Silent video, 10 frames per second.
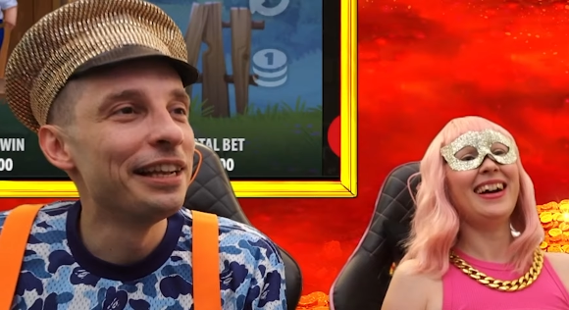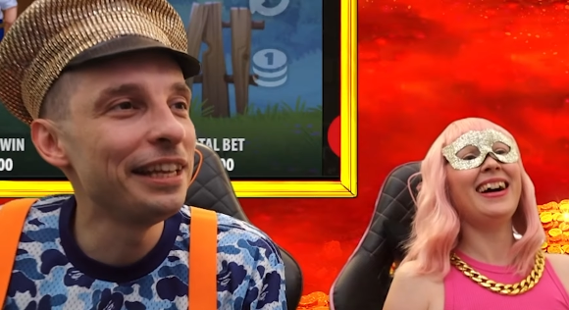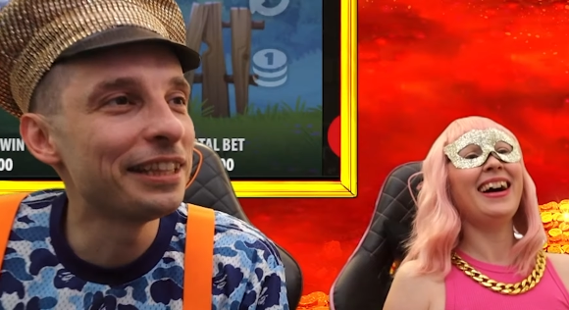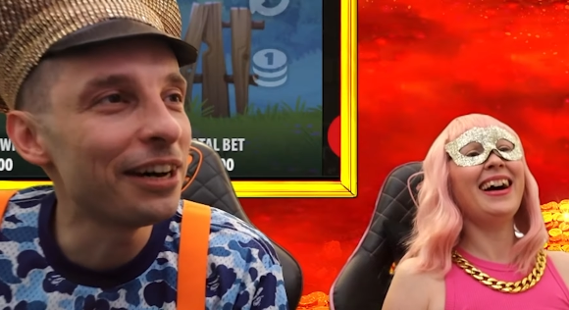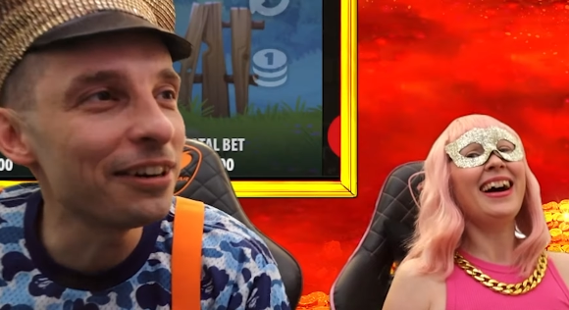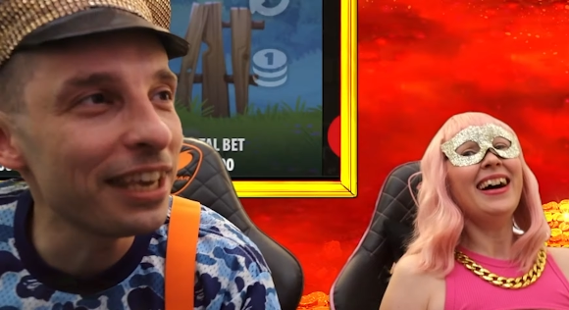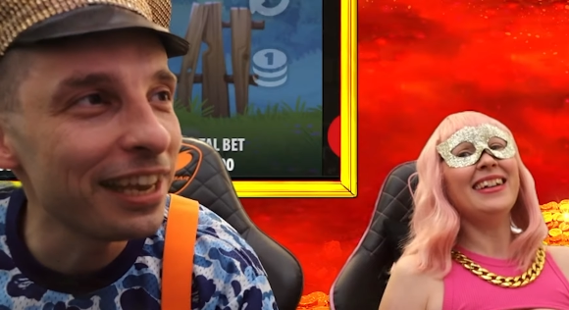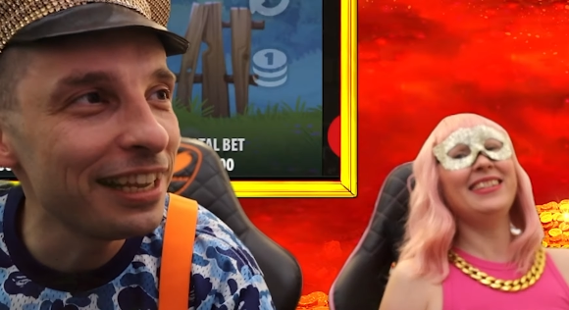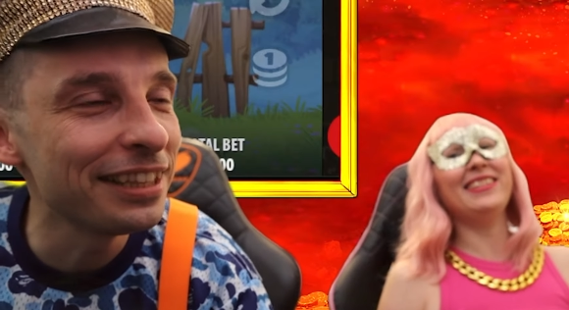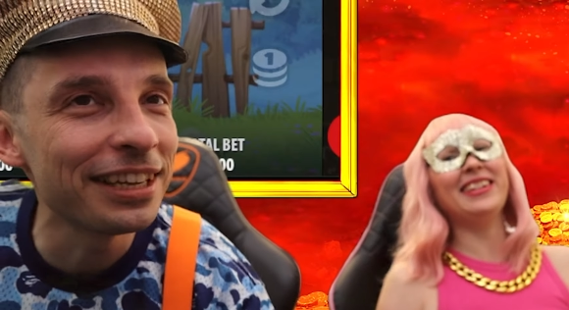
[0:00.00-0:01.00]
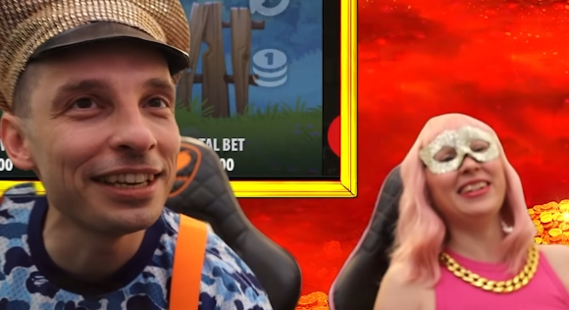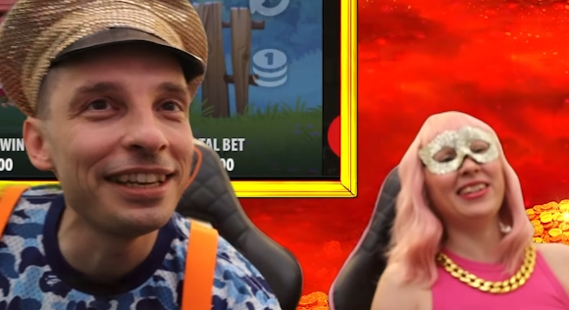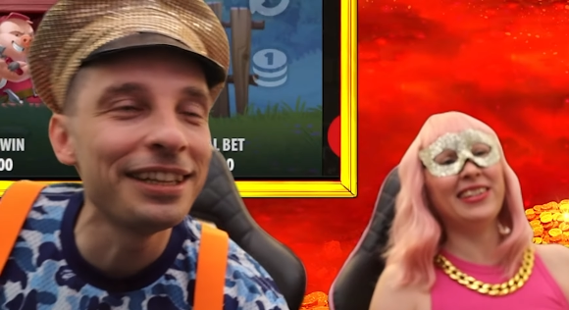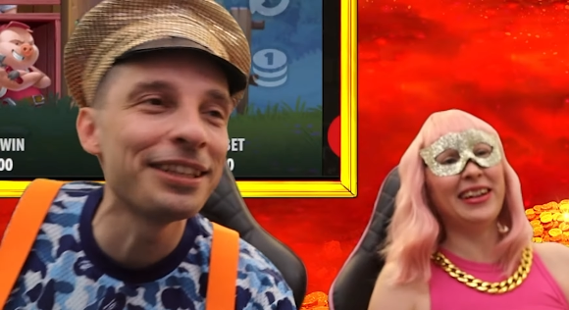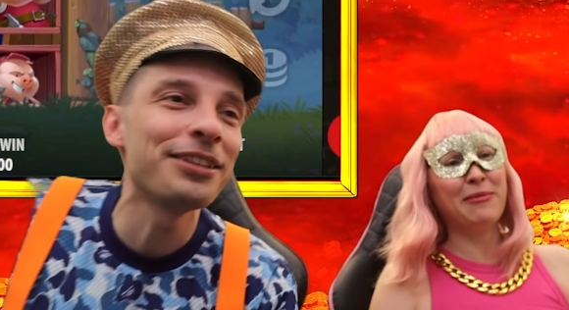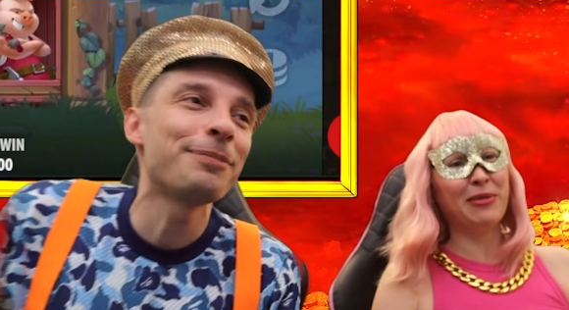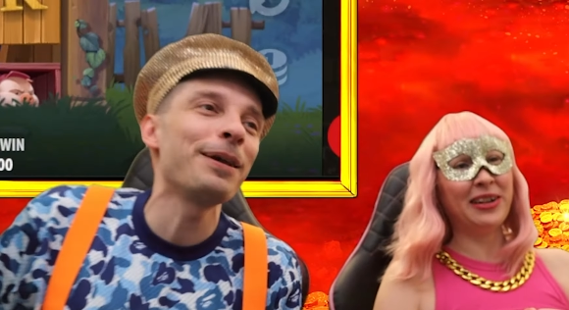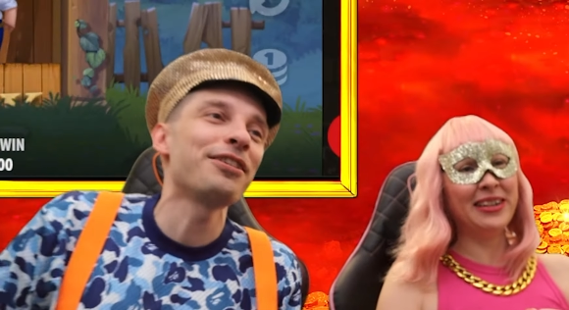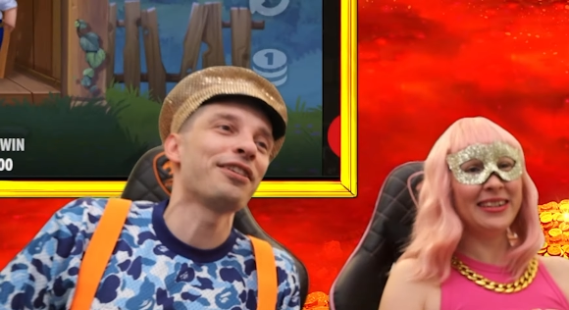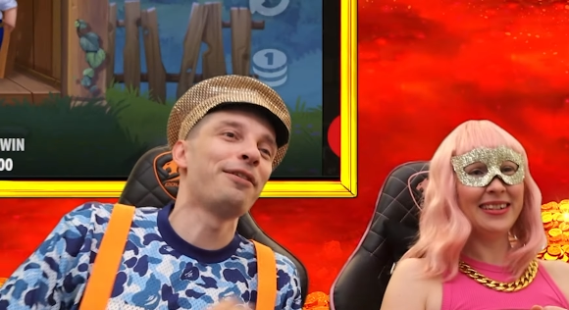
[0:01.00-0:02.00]
Speaker 1: Linda, okay, Linda, Linda,
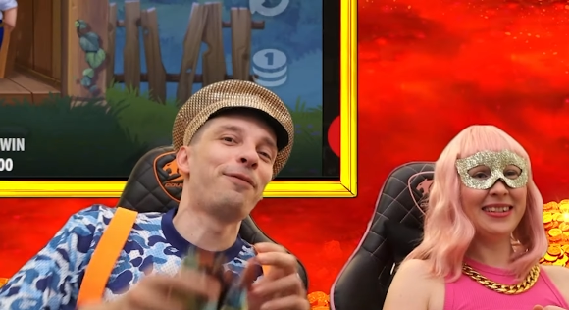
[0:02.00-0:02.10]
especially